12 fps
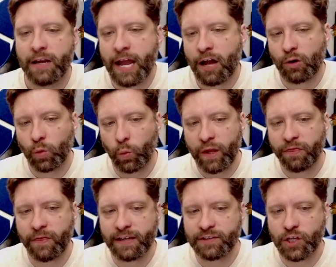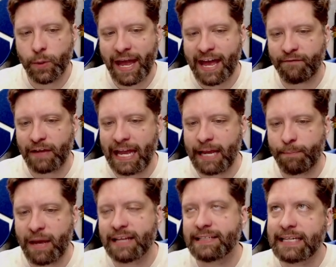Now, with this, you have a
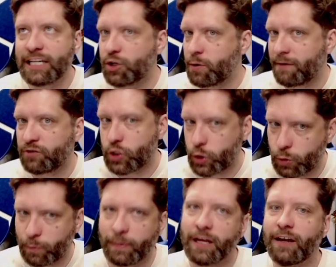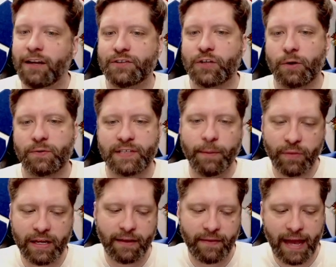benison and you have doom. So
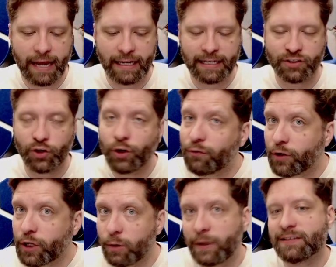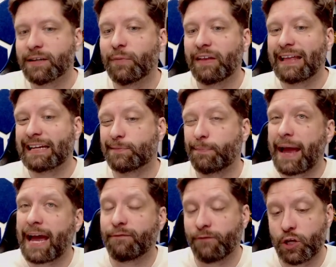something that is good for you and something that is
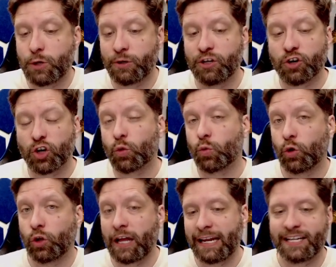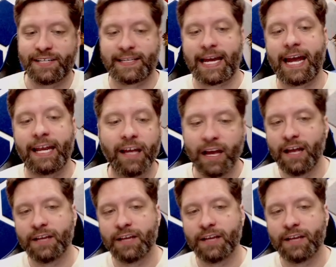bad for you, and you're going to roll on each side.